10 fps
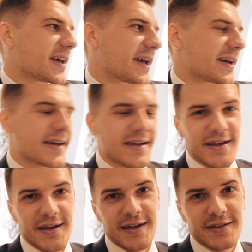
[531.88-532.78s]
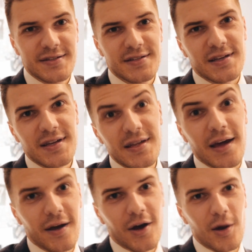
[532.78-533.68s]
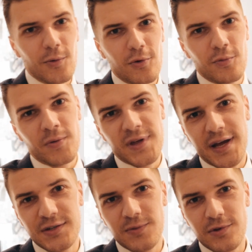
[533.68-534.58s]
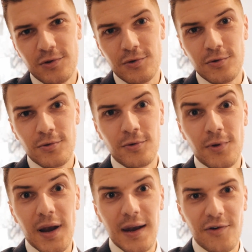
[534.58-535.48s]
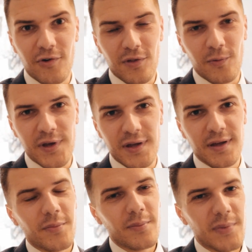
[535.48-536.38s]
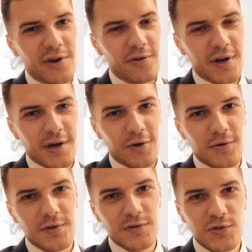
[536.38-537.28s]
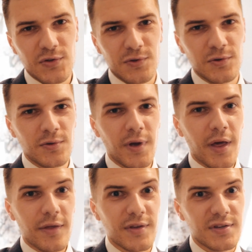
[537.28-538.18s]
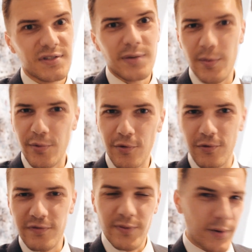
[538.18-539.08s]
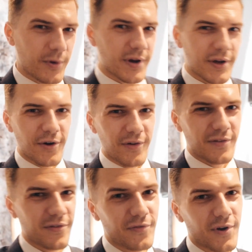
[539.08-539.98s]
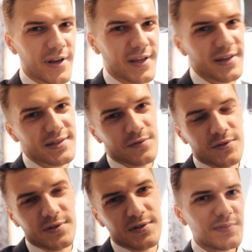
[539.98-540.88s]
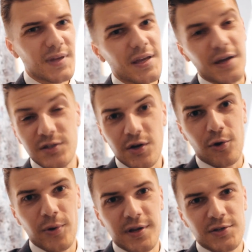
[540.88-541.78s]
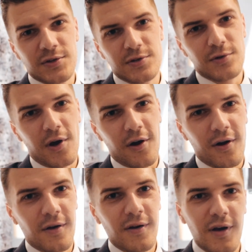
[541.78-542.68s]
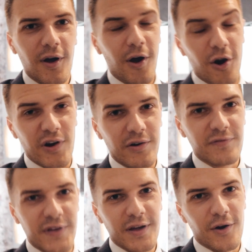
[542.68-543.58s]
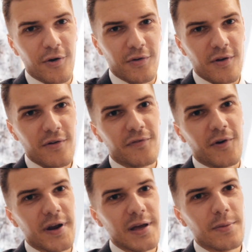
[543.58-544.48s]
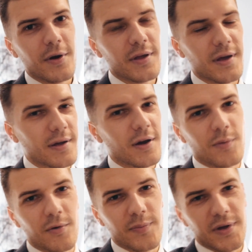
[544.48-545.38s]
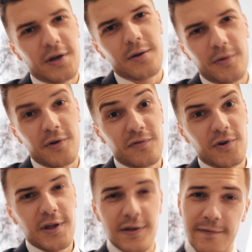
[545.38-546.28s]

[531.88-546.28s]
And yeah, I will probably catch up with you later on in the week. Mieke and I are going to the summer ball for my work on Friday at Silverstone. Yeah, so I'll quickly show you our outfit on Friday, but yeah, I'll probably pick it up on Friday.